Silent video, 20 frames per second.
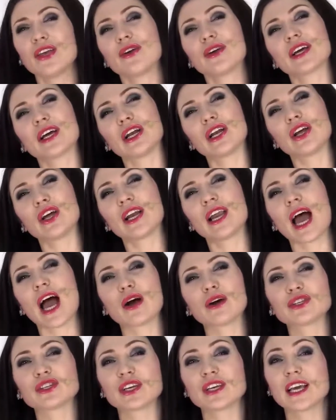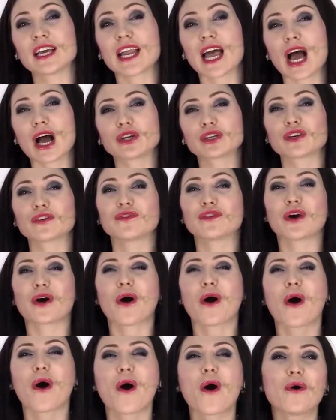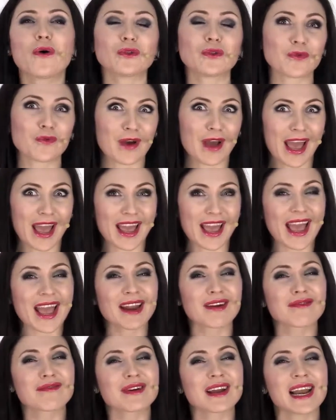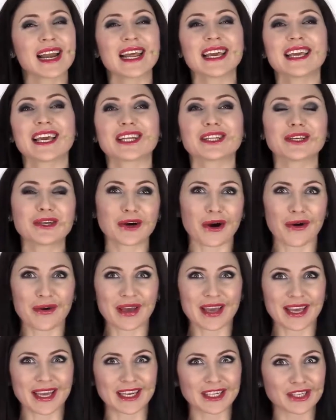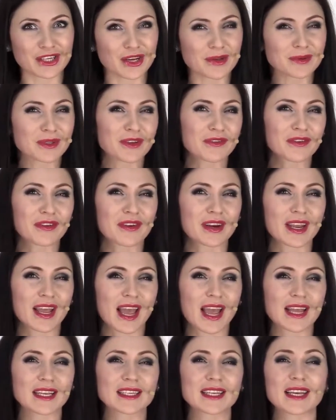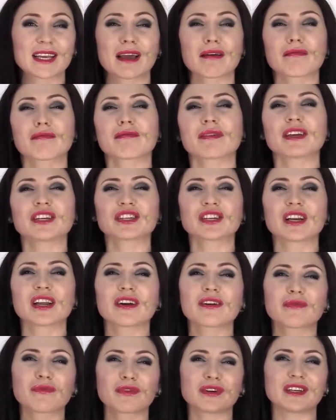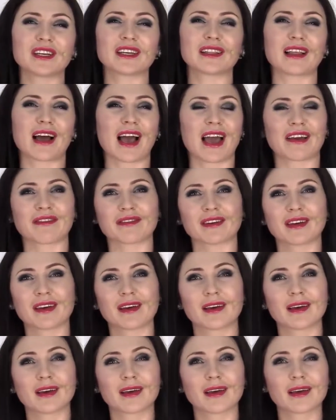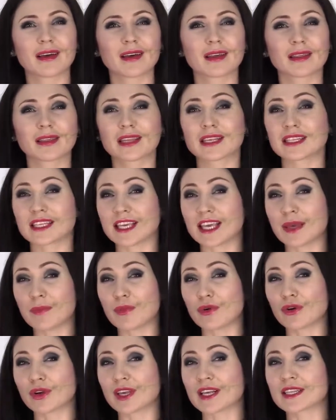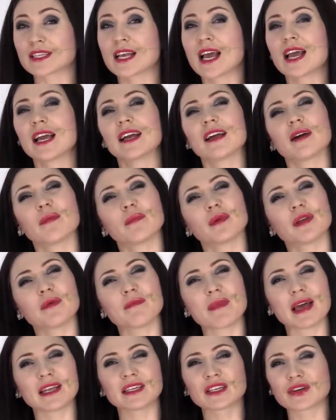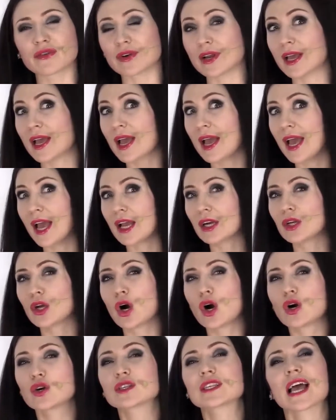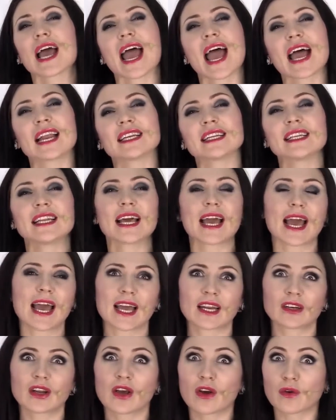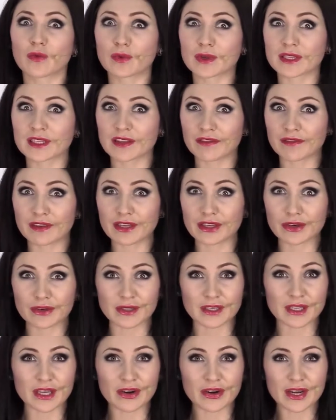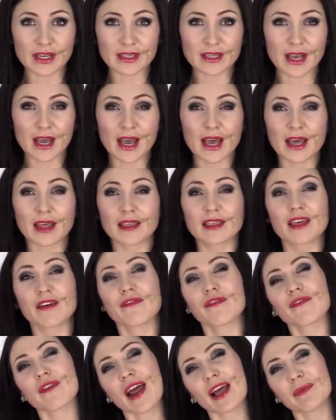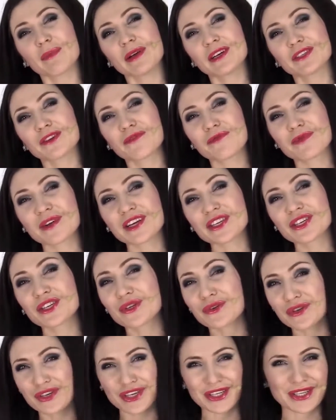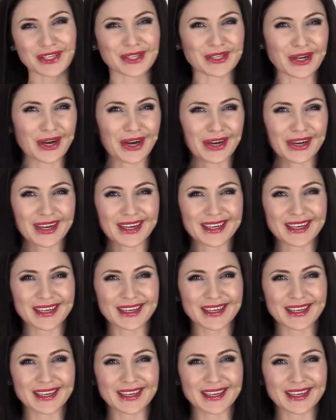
You can learn how to get out of your own way and really get going in terms of creating a richly rewarding life. This ebook is complementary and goes hand in hand with the video series, the fragment of which you just saw.